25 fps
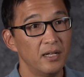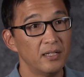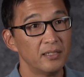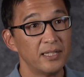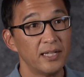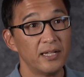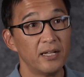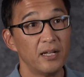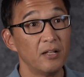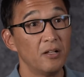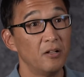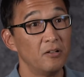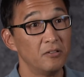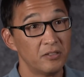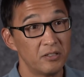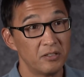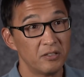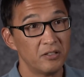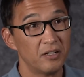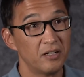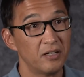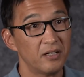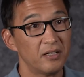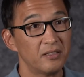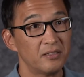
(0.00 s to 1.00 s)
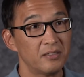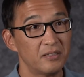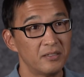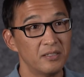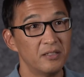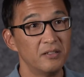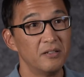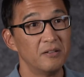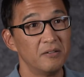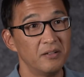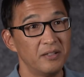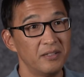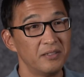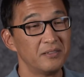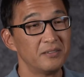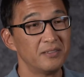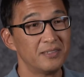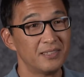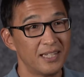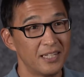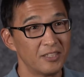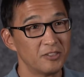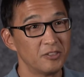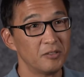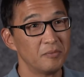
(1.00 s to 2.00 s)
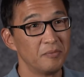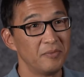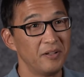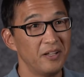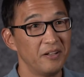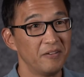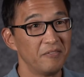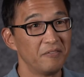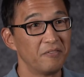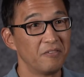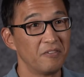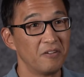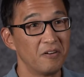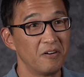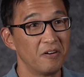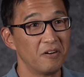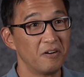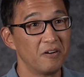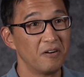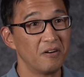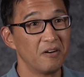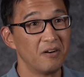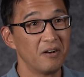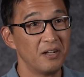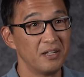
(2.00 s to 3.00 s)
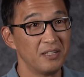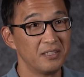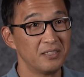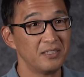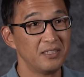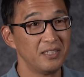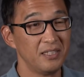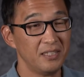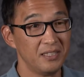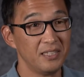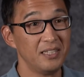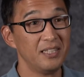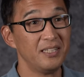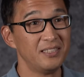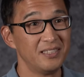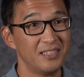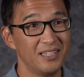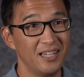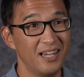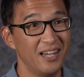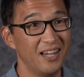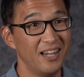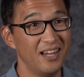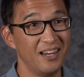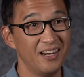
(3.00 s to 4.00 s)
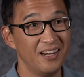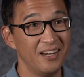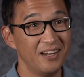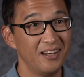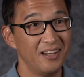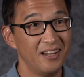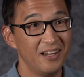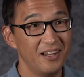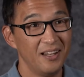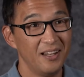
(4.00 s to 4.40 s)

take a closer look. So he scheduled me in for a CT scan,